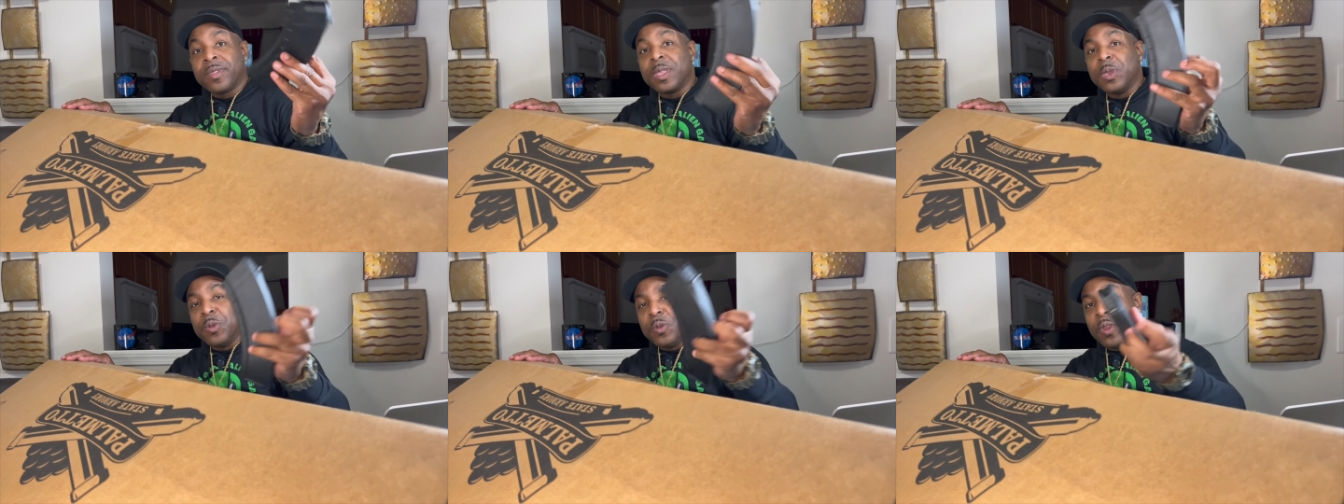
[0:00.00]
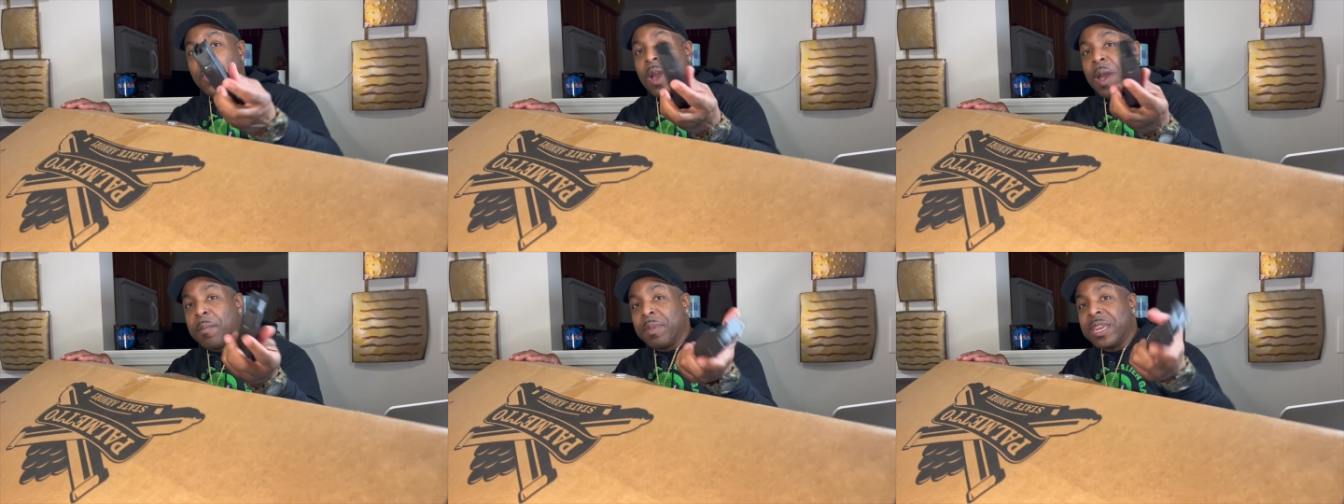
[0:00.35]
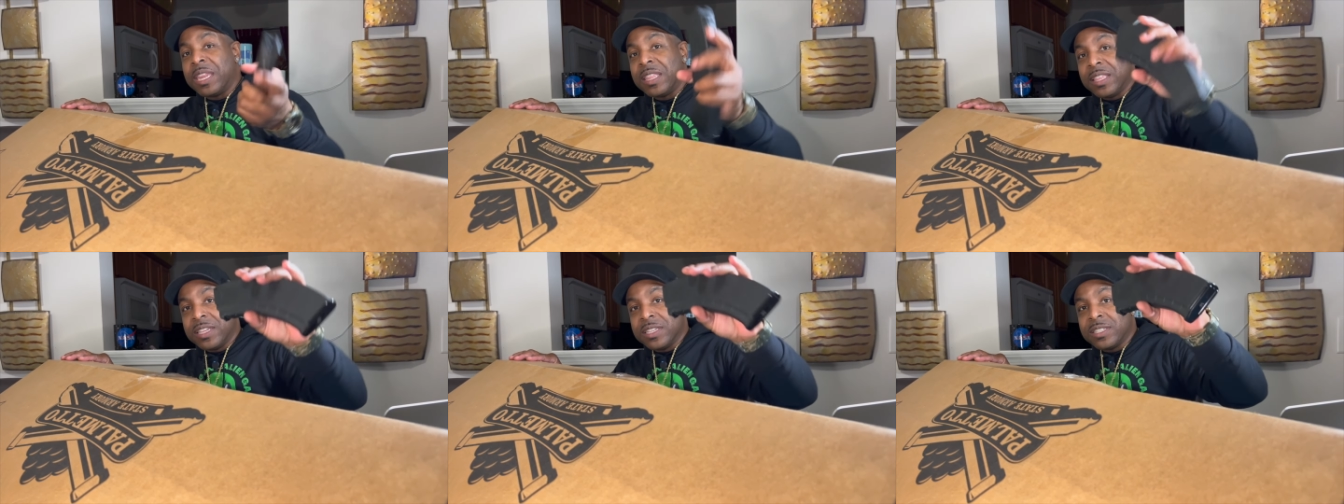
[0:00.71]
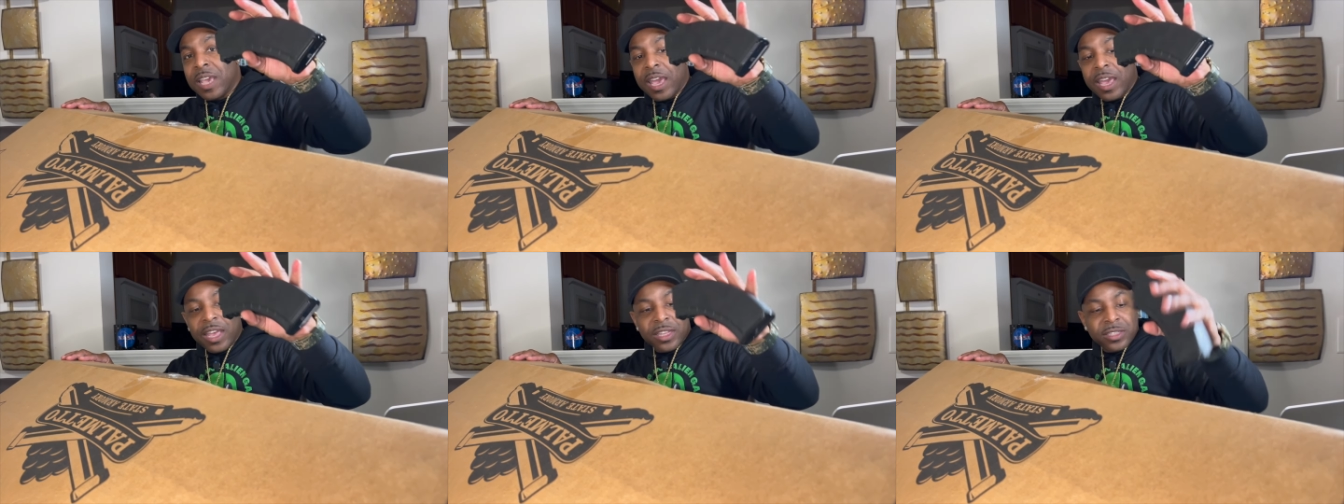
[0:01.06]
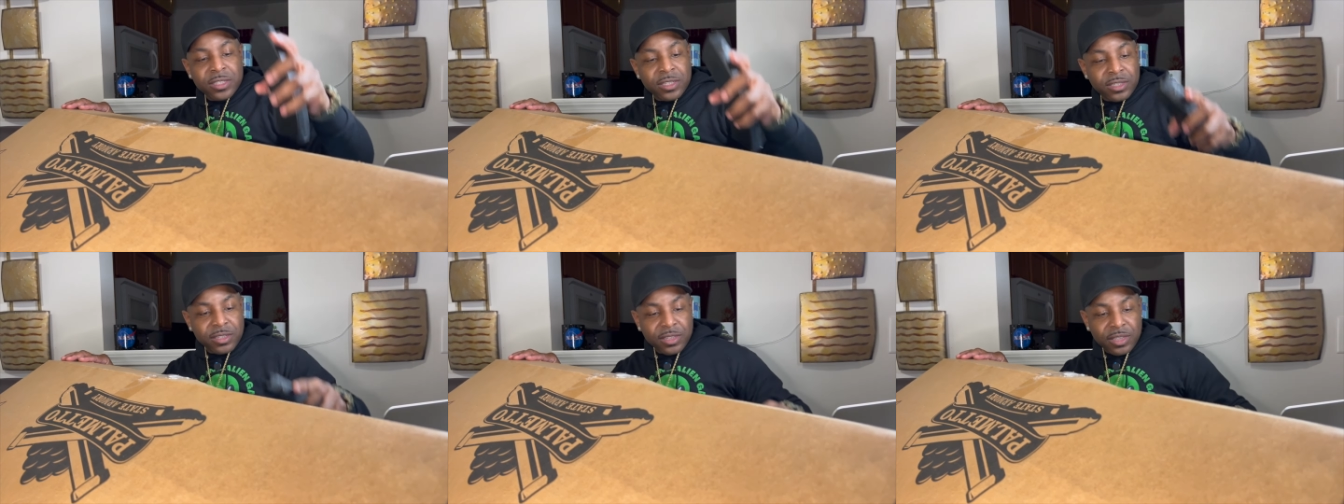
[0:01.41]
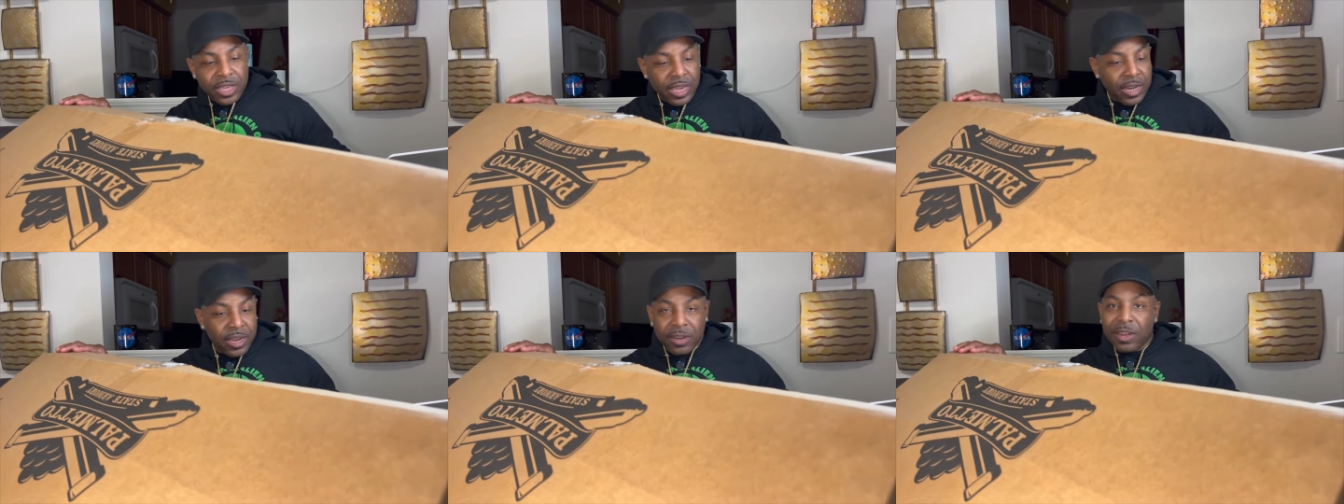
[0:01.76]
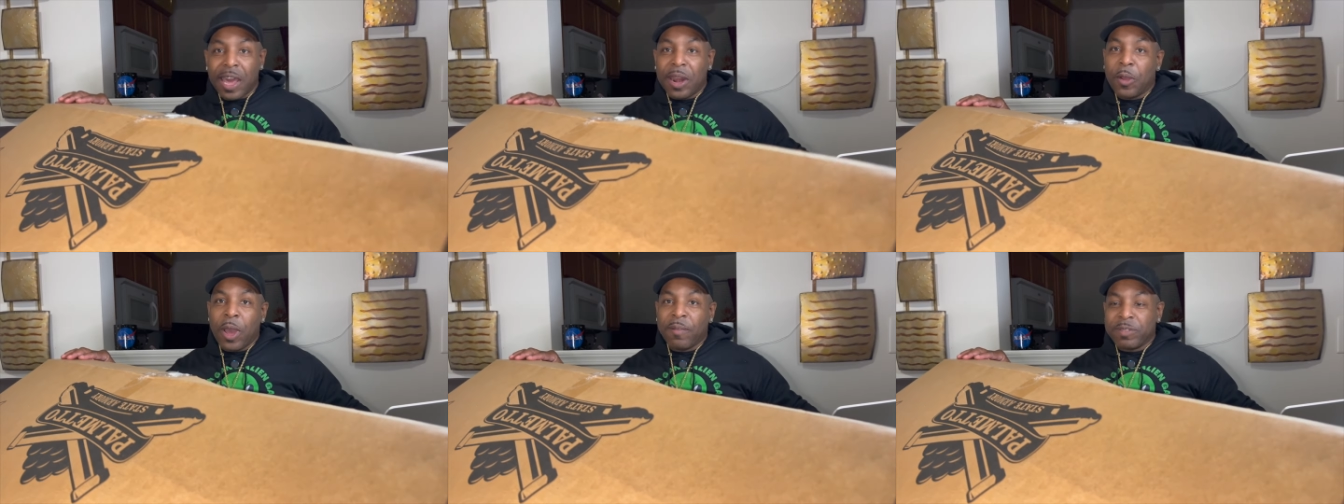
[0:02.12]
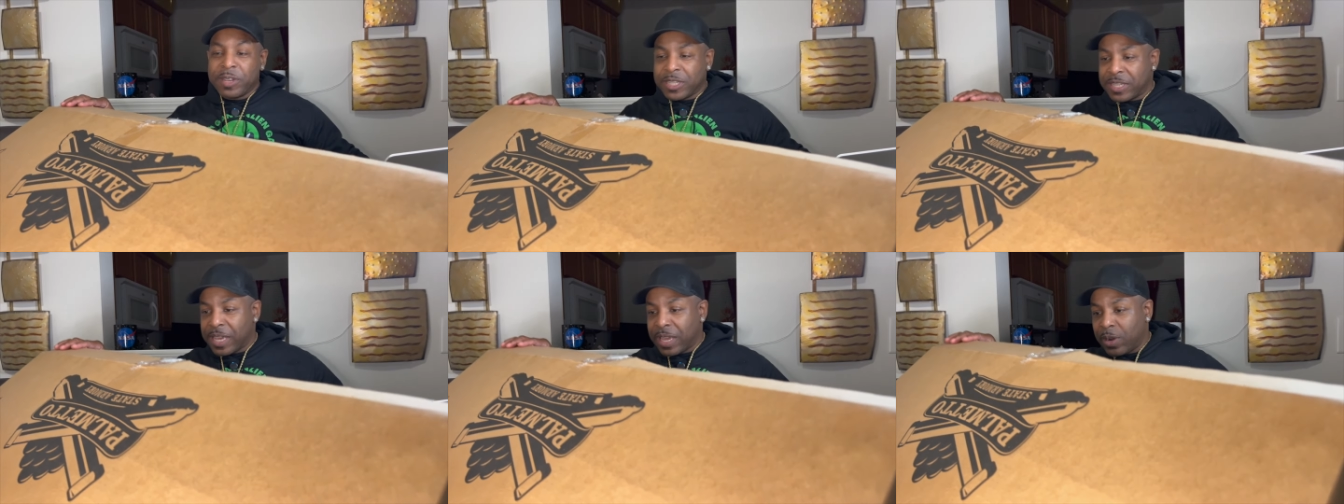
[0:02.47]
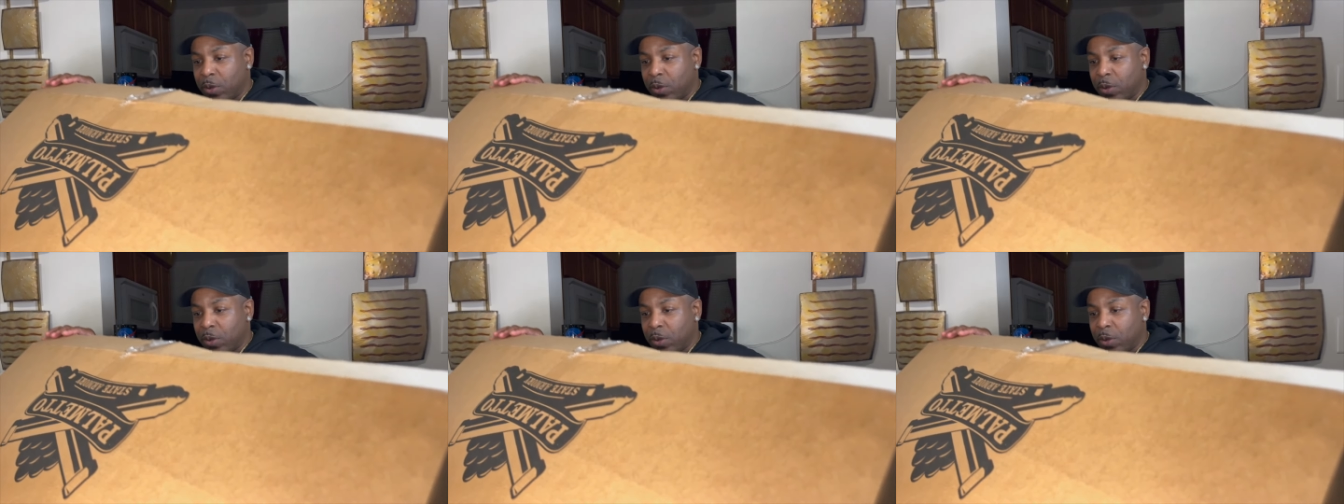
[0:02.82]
You know how many this has and I don't have to say it